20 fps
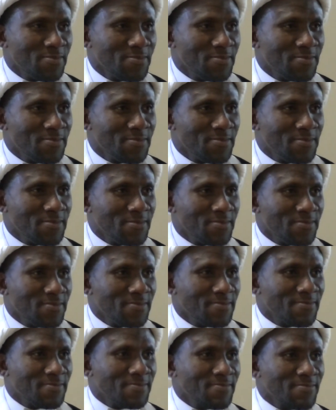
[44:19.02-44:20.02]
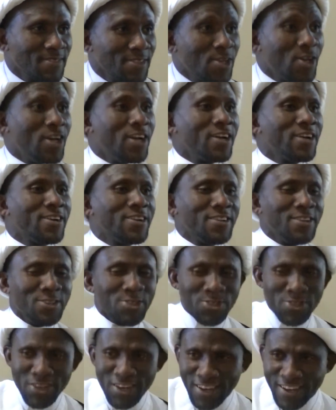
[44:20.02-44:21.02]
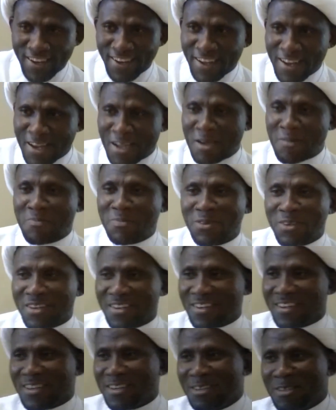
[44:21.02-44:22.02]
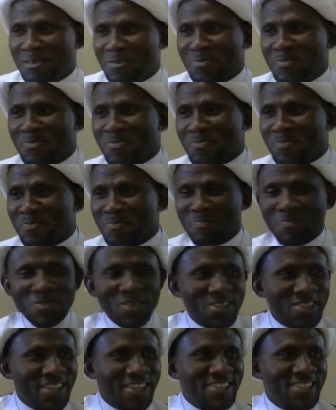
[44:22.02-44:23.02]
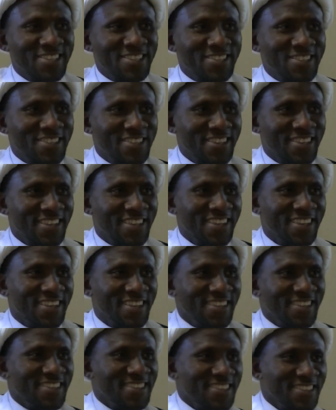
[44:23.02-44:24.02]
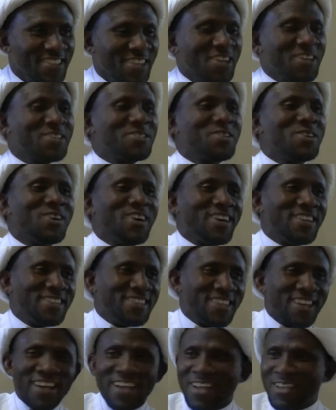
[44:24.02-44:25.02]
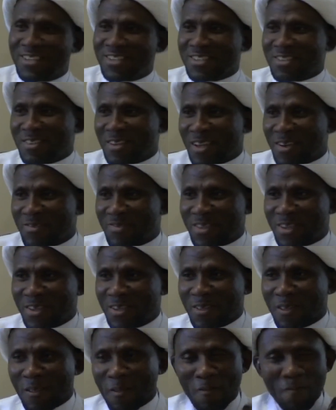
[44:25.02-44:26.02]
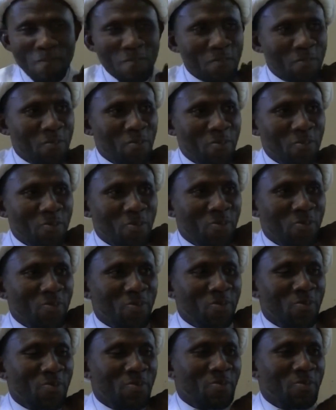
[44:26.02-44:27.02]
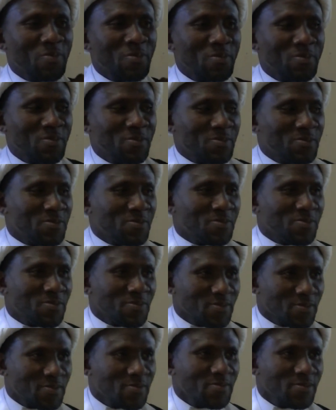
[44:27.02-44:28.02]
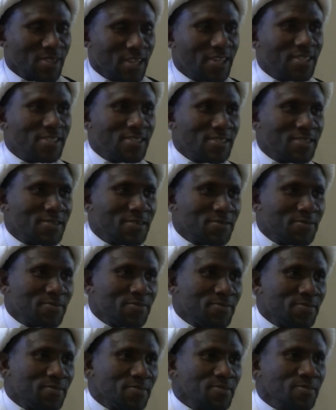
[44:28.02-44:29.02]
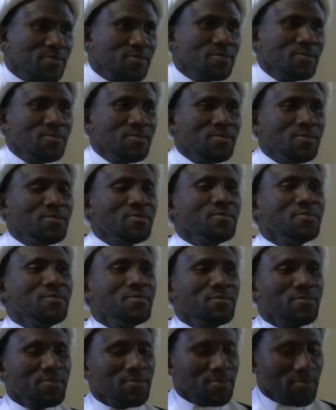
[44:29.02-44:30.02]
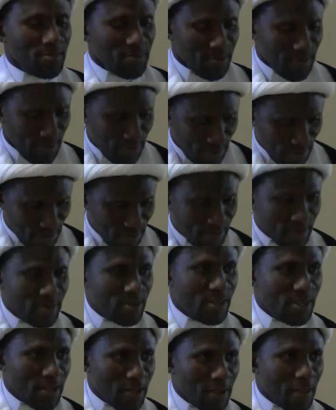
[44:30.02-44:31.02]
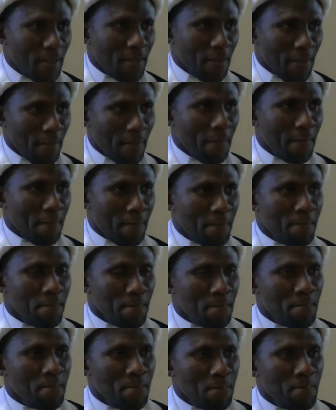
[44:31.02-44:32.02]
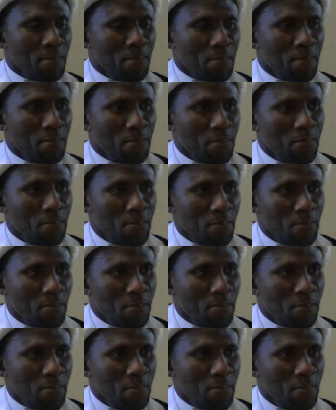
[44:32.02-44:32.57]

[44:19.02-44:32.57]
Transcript: I'm hungry now. You're hungry now, inshallah. Alhamdulillah. Uh, the, that Let's go ahead. Um, when you mentioned the four things, right? The Allah subhanahu wa ta'ala will ask the, the moment before and the sirat, inshallah, right? So